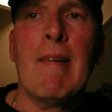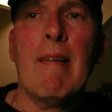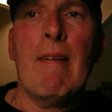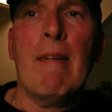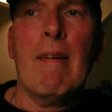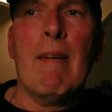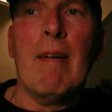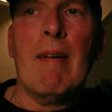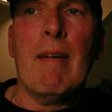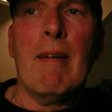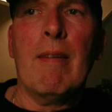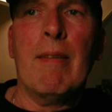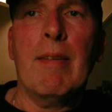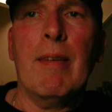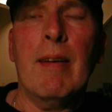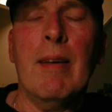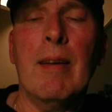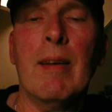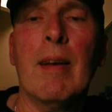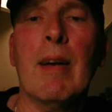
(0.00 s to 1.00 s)

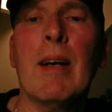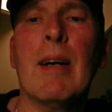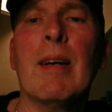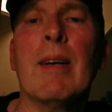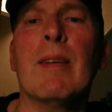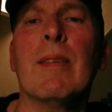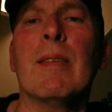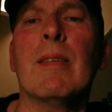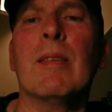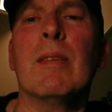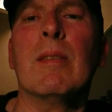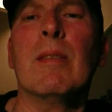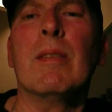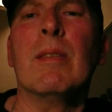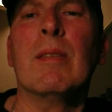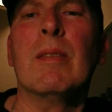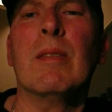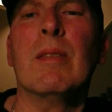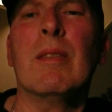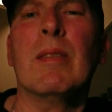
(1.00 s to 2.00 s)
the
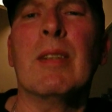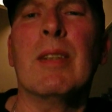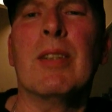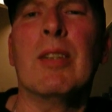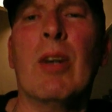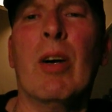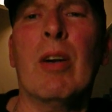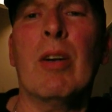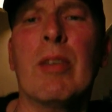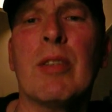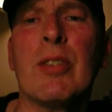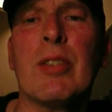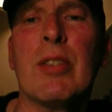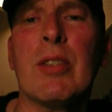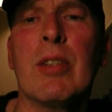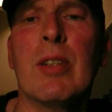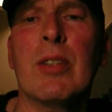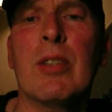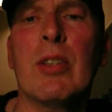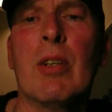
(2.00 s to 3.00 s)
the
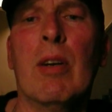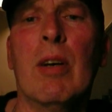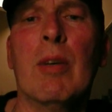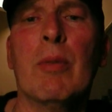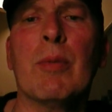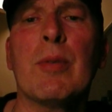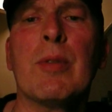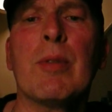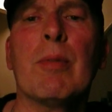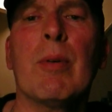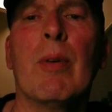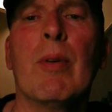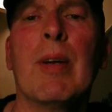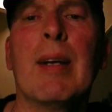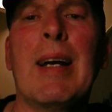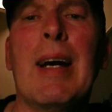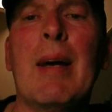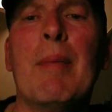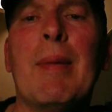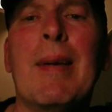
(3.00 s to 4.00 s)
darts that Sean was
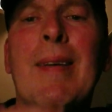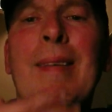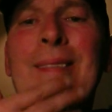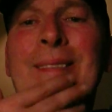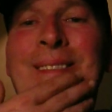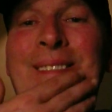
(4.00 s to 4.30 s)
throwing at me